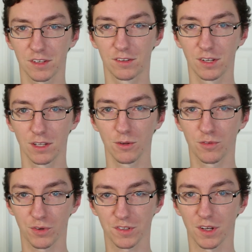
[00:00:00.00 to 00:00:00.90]
continues
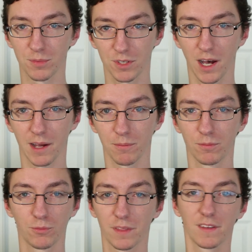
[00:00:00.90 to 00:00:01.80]
for some time,
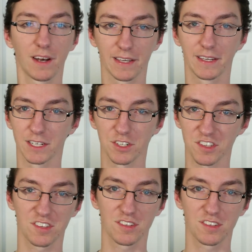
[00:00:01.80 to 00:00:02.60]
with the Night King just